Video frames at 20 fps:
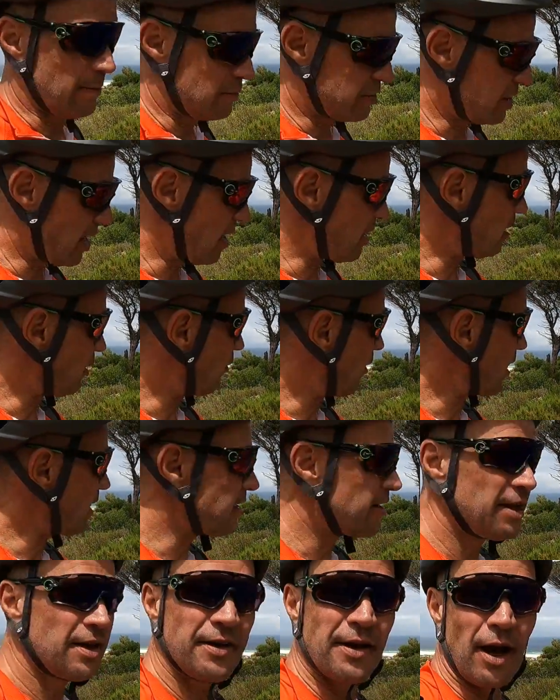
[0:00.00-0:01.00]
I'm standing
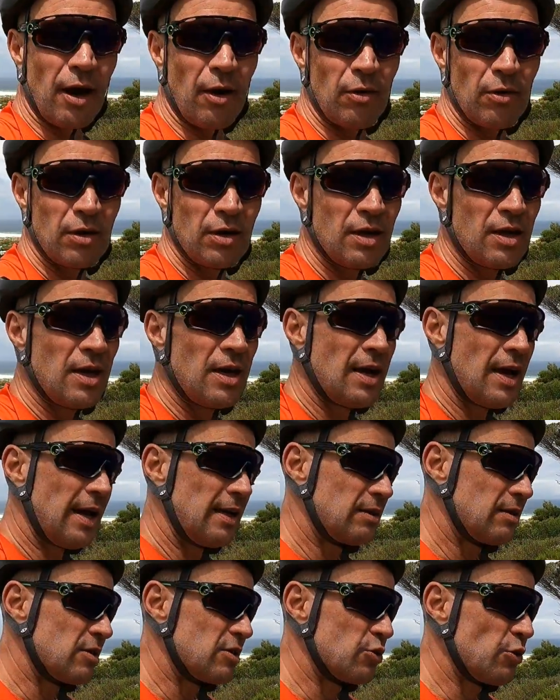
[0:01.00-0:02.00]
right here now,
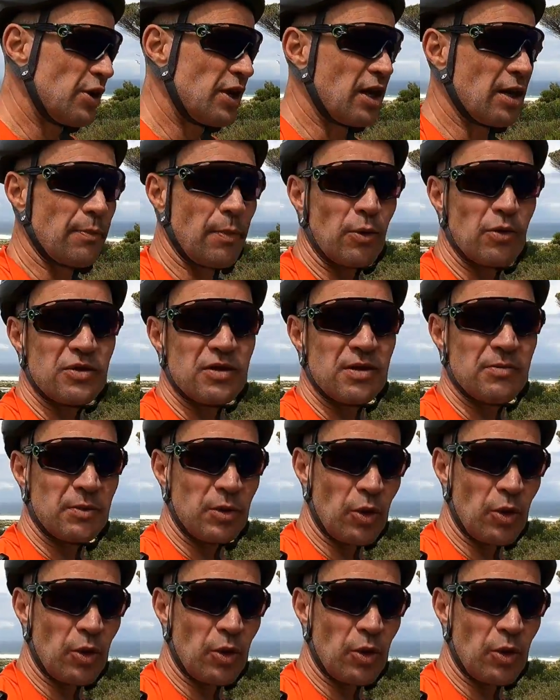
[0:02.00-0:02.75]
and the Suikerbossi.